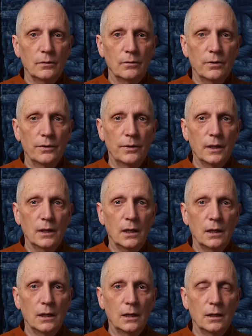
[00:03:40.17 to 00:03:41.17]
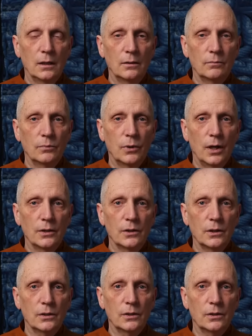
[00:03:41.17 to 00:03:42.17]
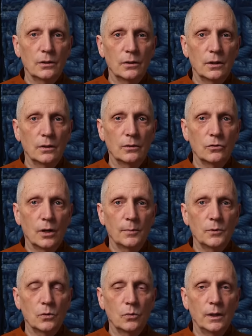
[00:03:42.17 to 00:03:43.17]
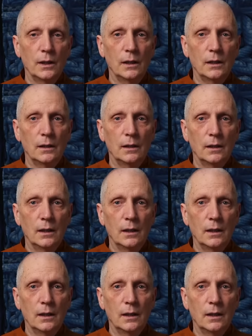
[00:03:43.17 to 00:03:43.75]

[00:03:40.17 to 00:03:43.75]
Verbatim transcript: thinking uh, process uh, drops away